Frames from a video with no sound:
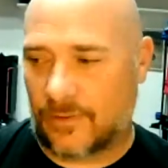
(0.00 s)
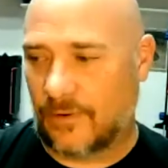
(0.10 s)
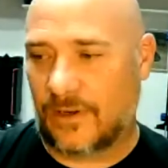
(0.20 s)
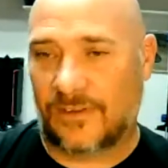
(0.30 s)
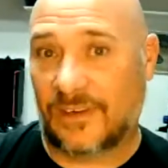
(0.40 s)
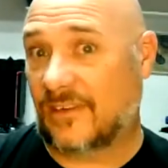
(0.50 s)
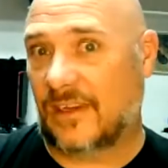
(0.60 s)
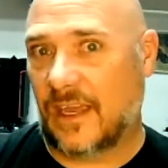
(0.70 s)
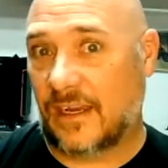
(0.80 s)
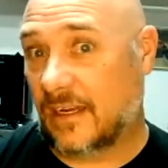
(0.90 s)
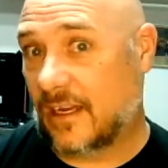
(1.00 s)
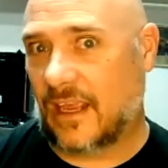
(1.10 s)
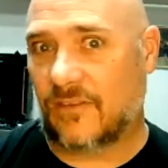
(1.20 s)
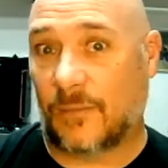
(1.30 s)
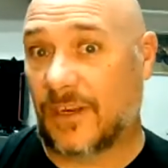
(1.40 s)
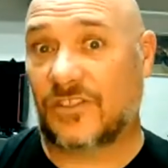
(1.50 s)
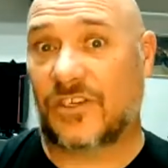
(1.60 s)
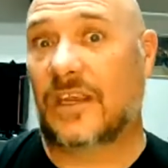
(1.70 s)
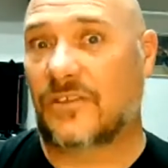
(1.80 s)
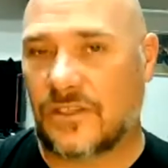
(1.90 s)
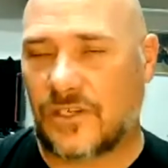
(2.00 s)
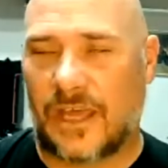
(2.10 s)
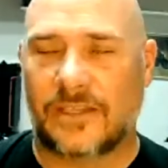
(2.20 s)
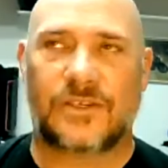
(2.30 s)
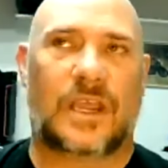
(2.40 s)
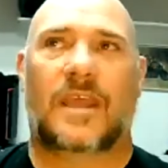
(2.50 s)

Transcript: 30, 60, 90 days. I'm going to change the challenge.